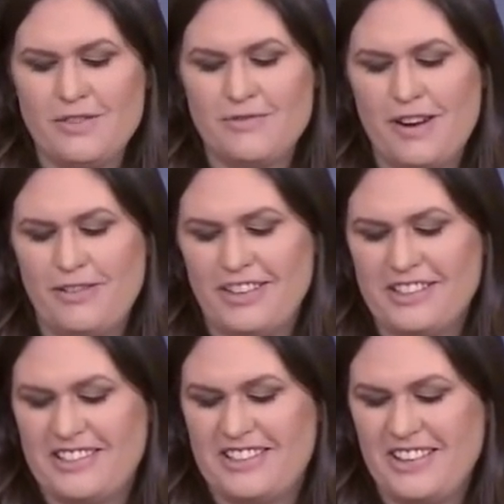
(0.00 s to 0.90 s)

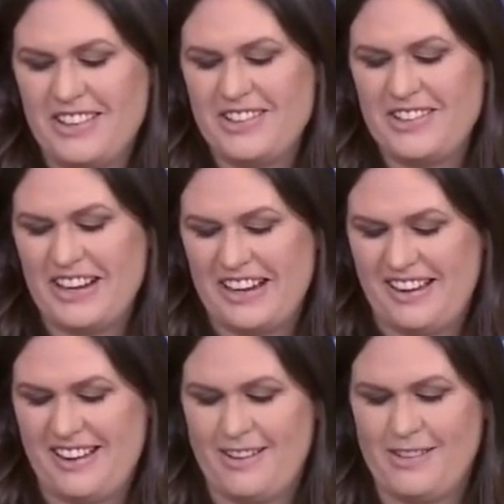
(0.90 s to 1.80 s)
reference
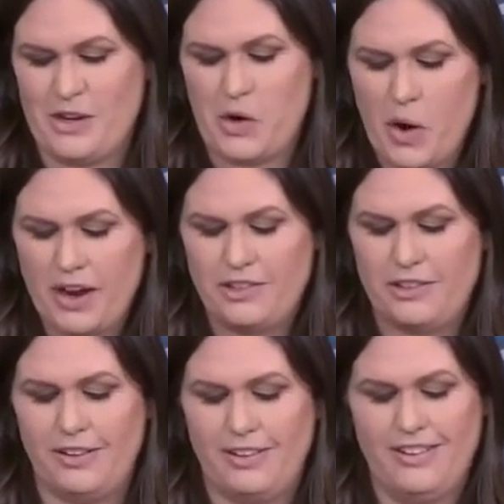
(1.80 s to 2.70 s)
to the
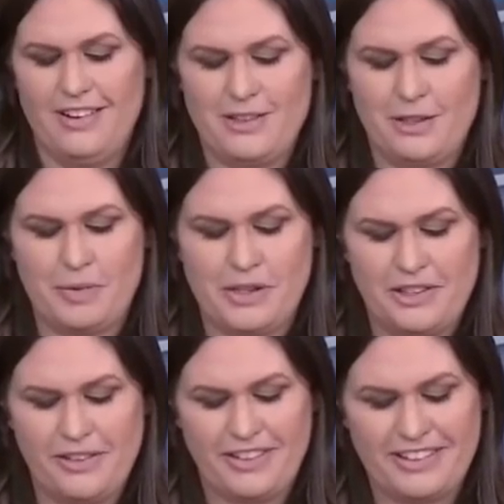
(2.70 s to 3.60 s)
question
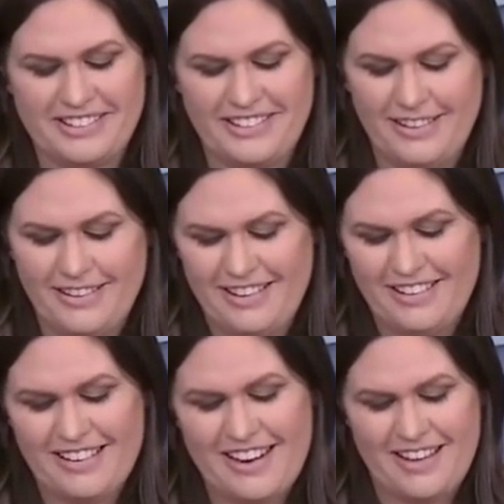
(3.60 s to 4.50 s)
specifically.
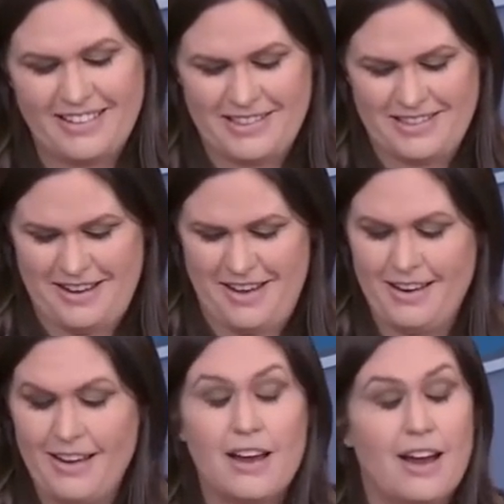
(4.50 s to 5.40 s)
No, it's not.
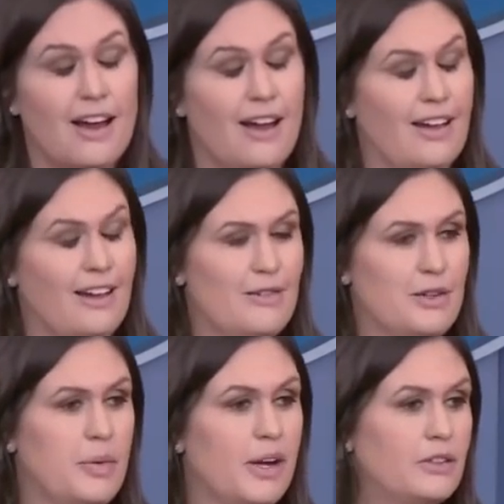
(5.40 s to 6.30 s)
In
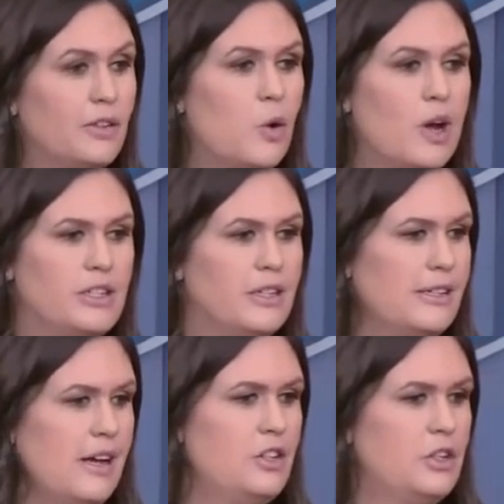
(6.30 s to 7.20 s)
response to the question, as
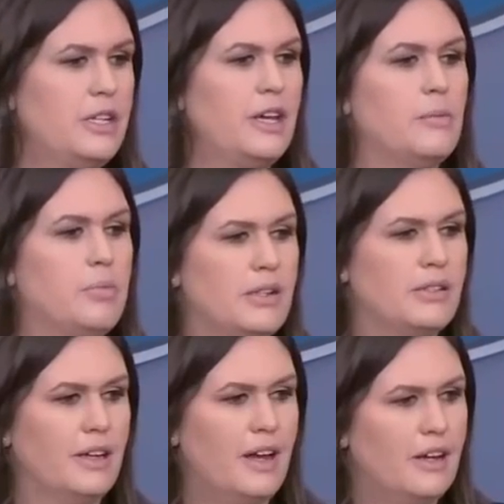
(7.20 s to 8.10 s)
I just said, the
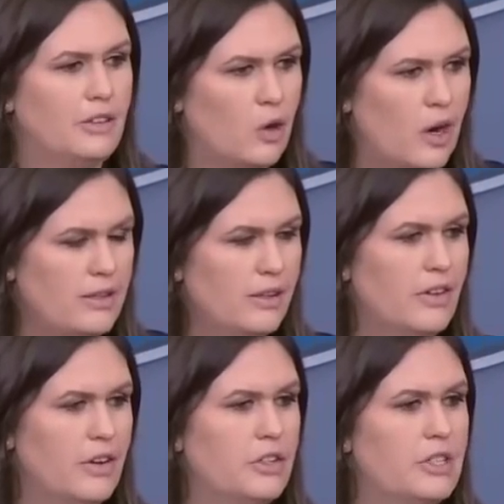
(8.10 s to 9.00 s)
president has a great deal
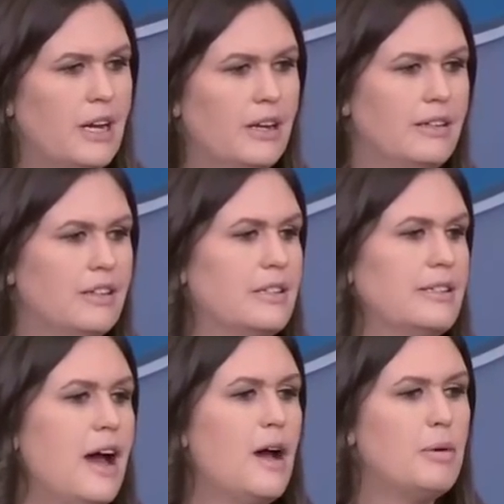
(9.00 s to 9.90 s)
of understanding. This
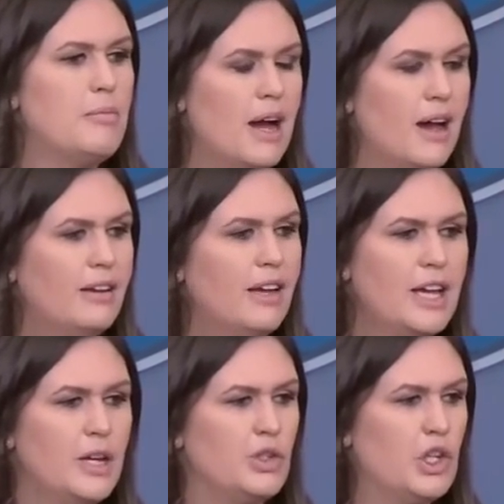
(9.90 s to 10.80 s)
is top of mind.
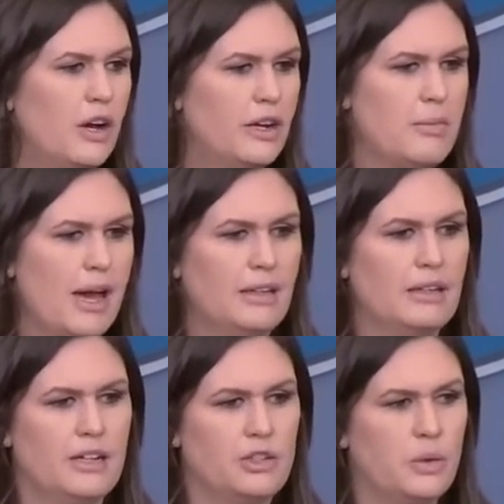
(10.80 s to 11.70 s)
He was talking about it
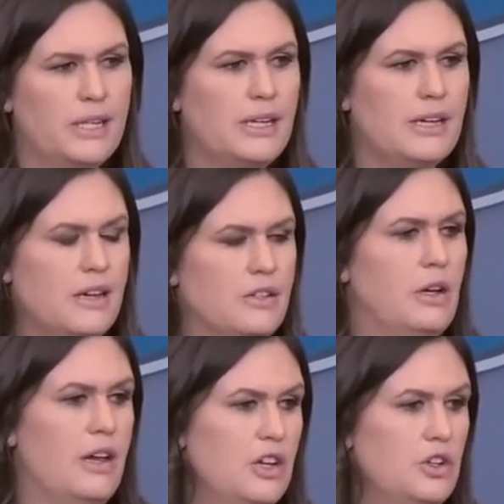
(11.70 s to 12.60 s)
last week. He is
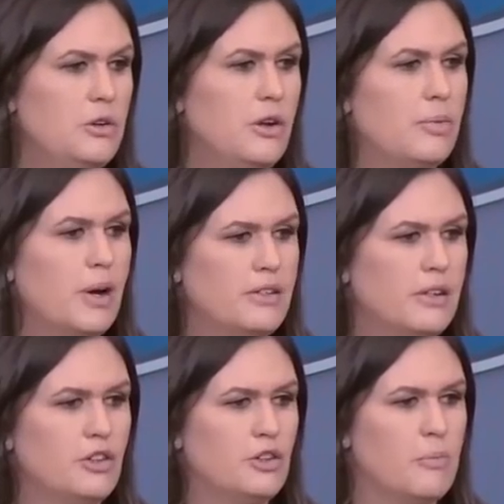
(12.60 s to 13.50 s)
issued a
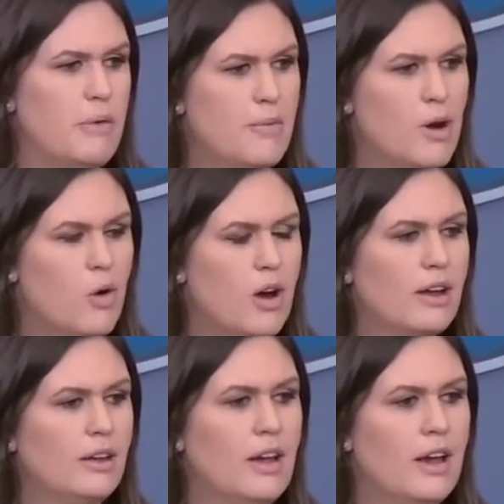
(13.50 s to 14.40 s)
presidential memo on it.